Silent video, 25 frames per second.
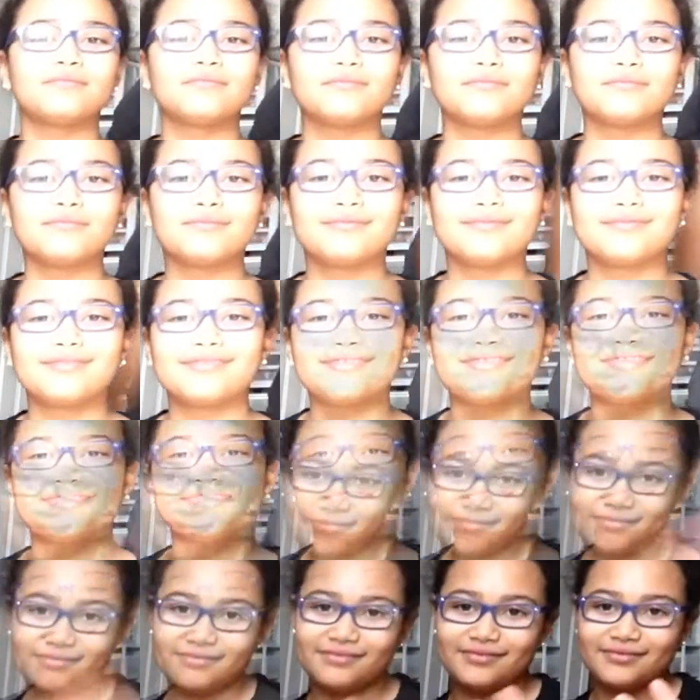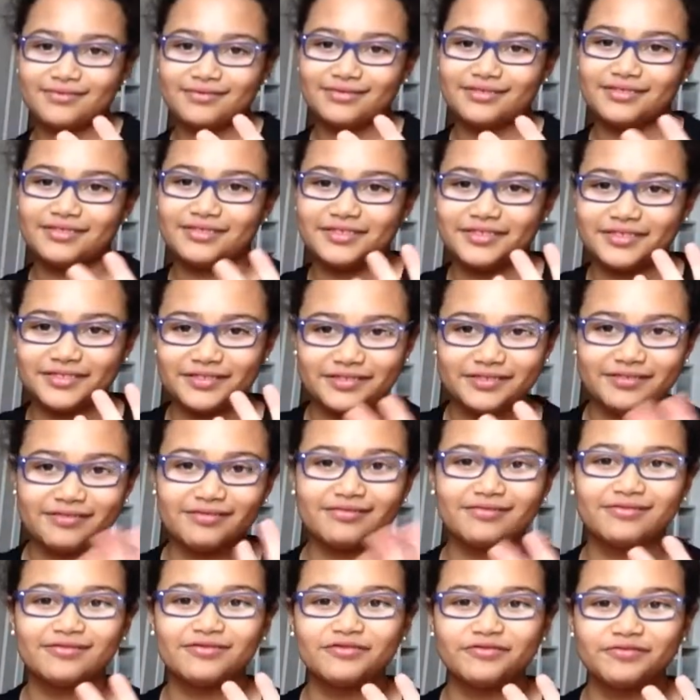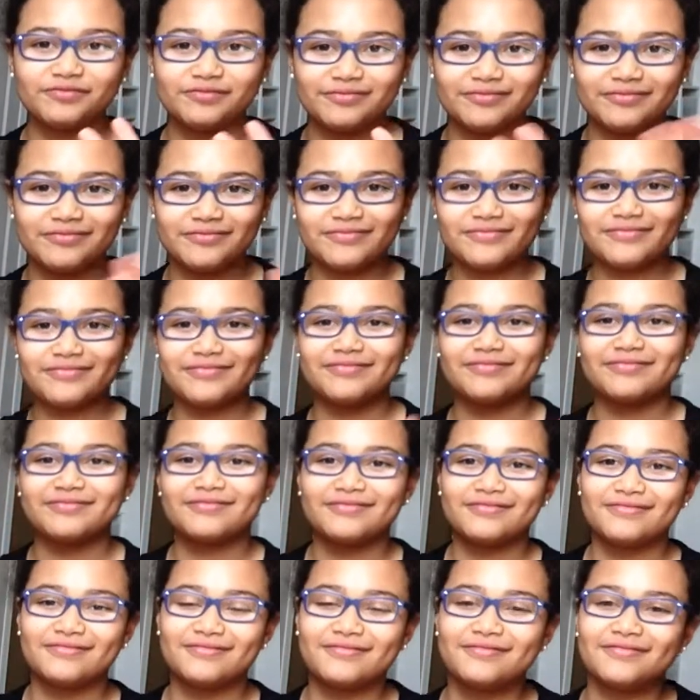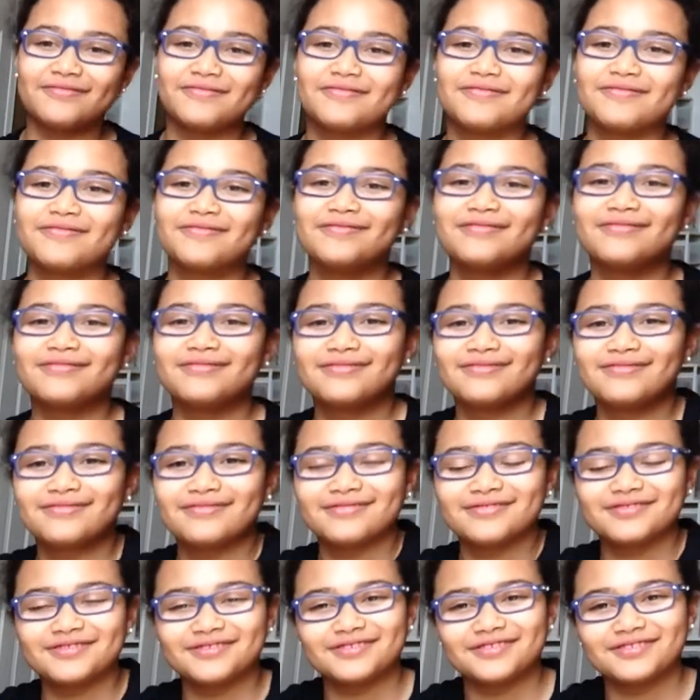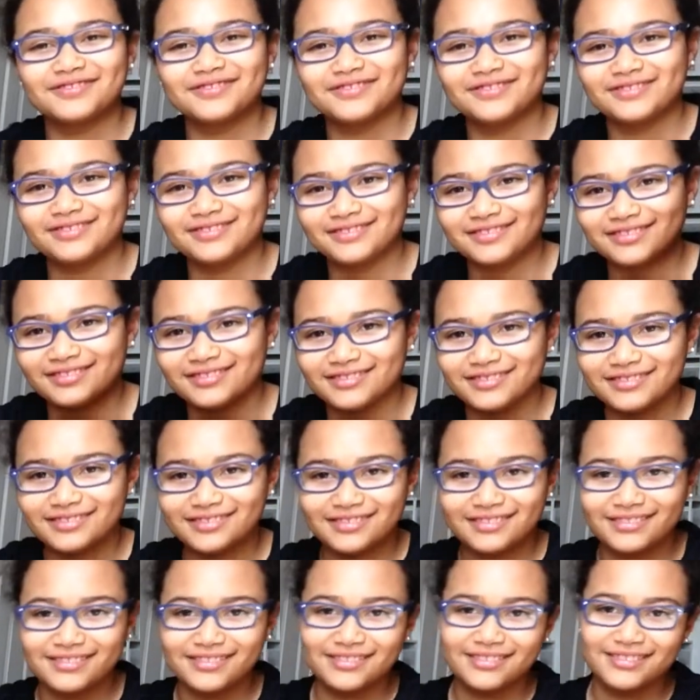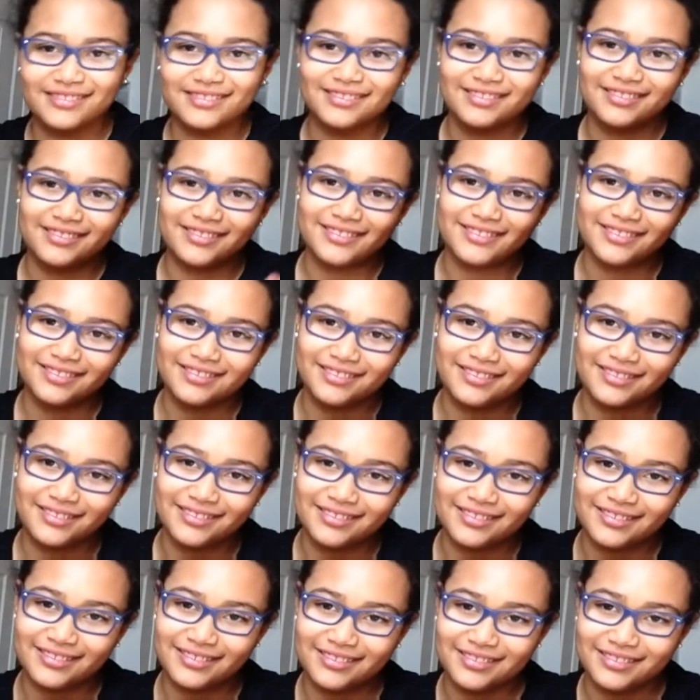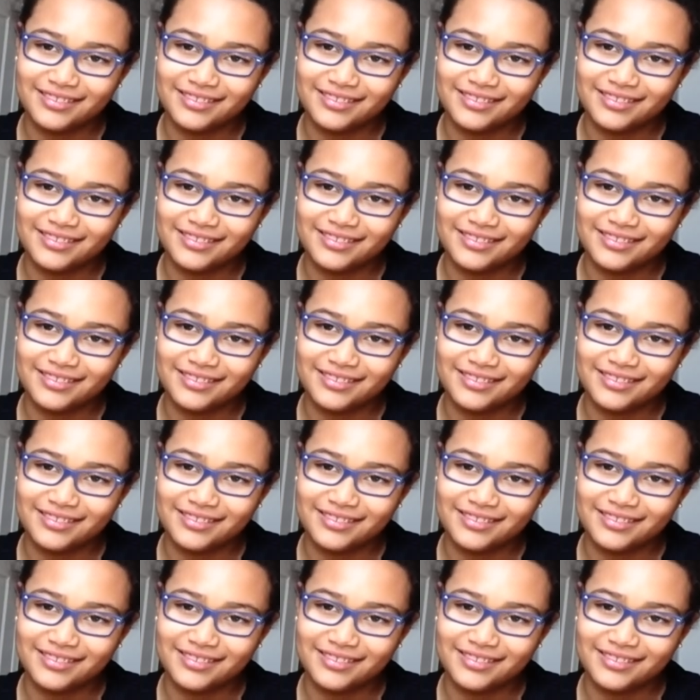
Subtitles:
This person isn't speaking.